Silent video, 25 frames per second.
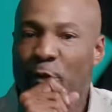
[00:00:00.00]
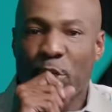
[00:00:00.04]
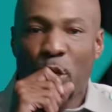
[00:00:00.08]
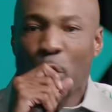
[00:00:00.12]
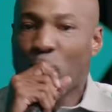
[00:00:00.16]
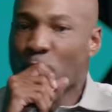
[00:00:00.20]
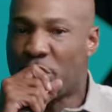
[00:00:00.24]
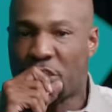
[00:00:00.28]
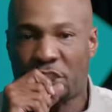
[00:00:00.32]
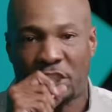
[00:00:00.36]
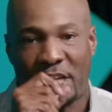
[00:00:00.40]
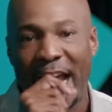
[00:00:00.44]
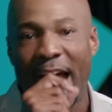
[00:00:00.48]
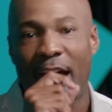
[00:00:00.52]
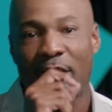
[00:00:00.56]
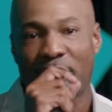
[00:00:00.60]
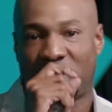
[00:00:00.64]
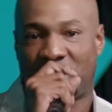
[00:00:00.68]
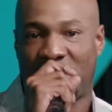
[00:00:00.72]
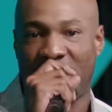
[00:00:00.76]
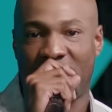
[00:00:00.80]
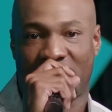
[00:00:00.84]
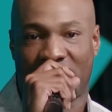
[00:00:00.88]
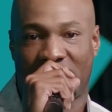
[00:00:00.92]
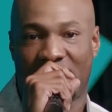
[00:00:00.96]
you shout
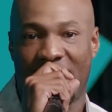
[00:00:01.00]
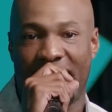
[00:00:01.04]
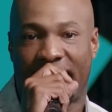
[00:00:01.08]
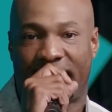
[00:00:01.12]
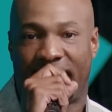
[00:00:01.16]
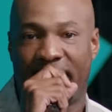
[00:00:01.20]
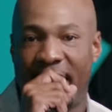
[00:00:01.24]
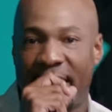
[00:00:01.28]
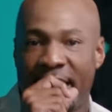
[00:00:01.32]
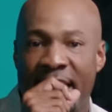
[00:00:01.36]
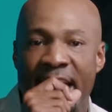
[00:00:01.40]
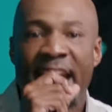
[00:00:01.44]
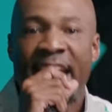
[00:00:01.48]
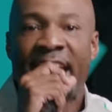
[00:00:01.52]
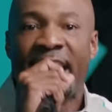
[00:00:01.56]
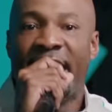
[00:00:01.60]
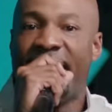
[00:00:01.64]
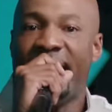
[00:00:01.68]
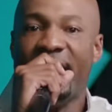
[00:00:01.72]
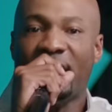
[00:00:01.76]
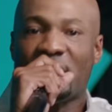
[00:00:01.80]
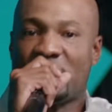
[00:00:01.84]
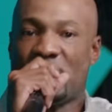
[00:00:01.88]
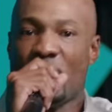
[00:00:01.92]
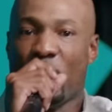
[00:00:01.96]
just like that. It
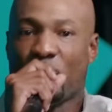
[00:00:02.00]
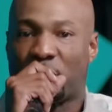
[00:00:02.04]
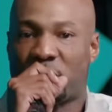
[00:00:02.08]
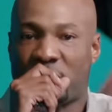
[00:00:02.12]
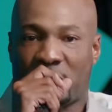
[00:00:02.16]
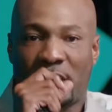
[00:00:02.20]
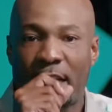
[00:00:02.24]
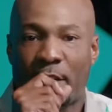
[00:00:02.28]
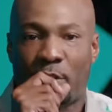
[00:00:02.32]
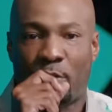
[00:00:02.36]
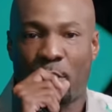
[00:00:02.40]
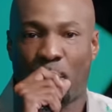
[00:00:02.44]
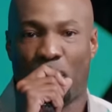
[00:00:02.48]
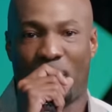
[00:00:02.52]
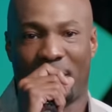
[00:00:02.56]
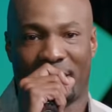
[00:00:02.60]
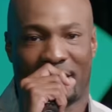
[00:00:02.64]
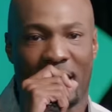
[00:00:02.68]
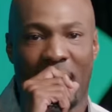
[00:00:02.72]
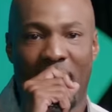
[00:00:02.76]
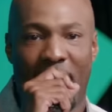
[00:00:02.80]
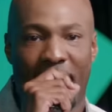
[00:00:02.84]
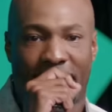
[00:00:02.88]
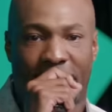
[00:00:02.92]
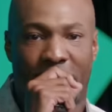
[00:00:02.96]
is no secret what
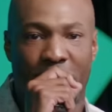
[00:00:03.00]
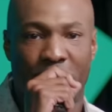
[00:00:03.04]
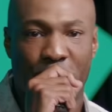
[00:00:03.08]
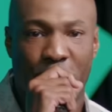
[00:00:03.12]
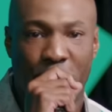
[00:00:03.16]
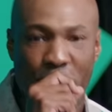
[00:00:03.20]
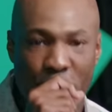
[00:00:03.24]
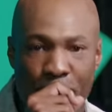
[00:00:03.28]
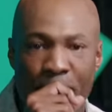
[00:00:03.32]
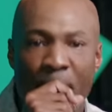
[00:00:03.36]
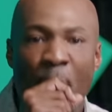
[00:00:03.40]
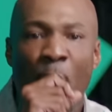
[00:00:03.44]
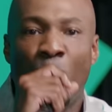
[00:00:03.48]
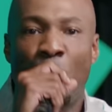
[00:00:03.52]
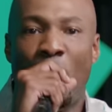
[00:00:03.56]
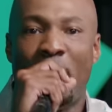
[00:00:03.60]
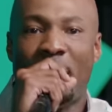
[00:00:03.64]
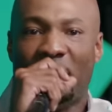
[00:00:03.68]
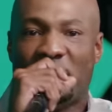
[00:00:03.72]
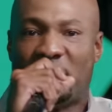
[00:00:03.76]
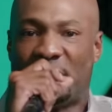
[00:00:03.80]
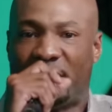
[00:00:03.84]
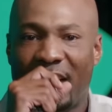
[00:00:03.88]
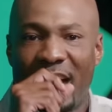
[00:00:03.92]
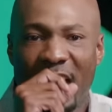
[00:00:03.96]
God can do. What
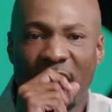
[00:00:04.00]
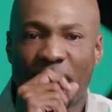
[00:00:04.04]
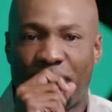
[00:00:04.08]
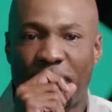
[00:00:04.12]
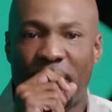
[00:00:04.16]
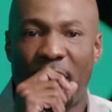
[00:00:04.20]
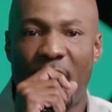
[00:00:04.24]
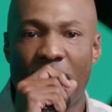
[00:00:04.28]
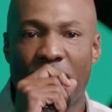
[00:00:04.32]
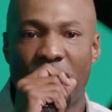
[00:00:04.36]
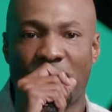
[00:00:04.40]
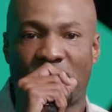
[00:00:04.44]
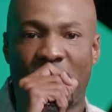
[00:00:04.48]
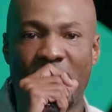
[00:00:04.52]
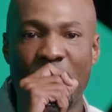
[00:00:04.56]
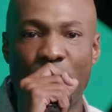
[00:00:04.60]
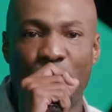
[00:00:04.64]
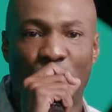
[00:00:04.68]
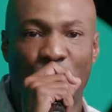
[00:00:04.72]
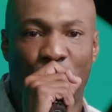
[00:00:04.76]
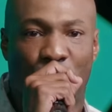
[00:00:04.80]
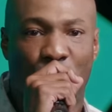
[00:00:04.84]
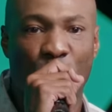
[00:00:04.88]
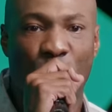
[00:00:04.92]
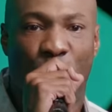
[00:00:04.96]
He's done for others, He
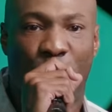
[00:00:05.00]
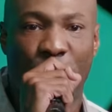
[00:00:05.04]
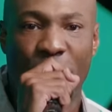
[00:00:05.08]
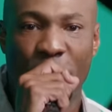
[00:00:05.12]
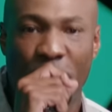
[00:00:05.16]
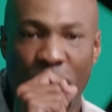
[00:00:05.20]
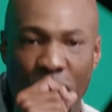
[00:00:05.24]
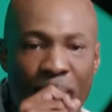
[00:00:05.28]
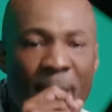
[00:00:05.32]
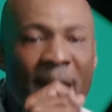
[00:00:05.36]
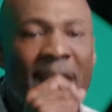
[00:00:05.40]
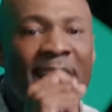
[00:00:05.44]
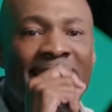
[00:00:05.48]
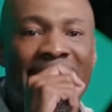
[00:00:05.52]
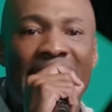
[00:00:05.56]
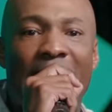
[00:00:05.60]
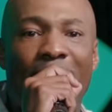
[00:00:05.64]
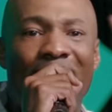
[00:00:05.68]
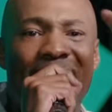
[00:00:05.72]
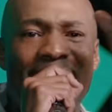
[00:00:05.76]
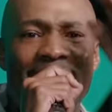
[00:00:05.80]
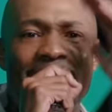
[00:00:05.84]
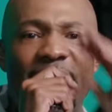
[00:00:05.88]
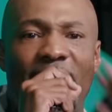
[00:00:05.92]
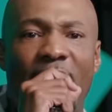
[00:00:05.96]
will do for you. Now,
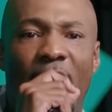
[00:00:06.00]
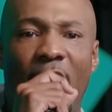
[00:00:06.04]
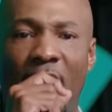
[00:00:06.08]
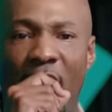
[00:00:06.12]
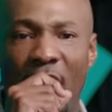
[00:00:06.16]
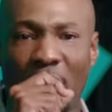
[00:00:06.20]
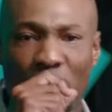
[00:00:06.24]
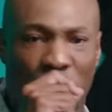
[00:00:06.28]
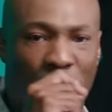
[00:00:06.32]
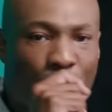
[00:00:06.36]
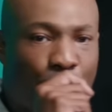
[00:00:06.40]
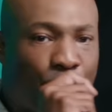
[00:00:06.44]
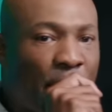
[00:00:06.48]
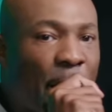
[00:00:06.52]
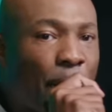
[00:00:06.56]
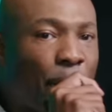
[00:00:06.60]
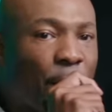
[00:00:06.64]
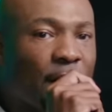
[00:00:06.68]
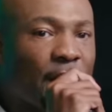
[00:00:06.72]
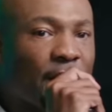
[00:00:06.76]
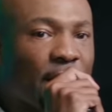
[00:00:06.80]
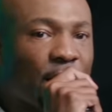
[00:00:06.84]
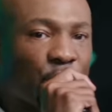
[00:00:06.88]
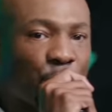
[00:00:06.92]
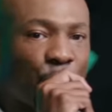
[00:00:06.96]
I need a hundred people
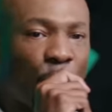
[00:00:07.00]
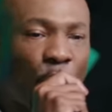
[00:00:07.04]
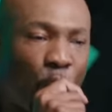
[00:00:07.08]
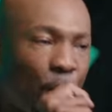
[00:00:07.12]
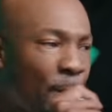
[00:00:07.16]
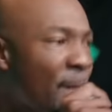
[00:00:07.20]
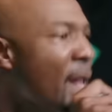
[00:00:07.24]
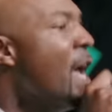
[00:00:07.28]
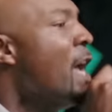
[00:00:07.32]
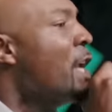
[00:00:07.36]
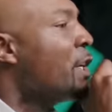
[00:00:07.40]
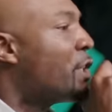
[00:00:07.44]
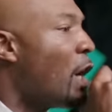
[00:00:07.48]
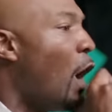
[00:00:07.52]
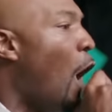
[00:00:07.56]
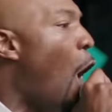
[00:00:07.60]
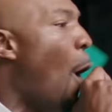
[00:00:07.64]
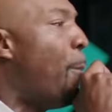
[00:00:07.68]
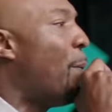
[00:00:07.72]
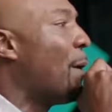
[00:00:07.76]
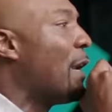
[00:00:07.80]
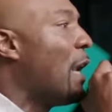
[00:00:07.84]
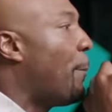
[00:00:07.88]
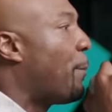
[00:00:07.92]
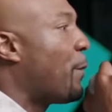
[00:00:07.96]
in this room to
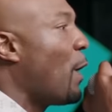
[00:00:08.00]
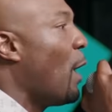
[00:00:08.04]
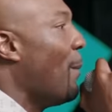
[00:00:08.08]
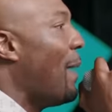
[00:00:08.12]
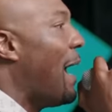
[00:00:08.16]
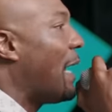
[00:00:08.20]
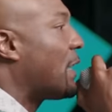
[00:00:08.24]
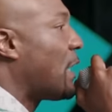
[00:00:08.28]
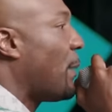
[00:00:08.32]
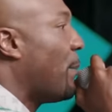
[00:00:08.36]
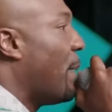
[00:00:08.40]
open up your mouth and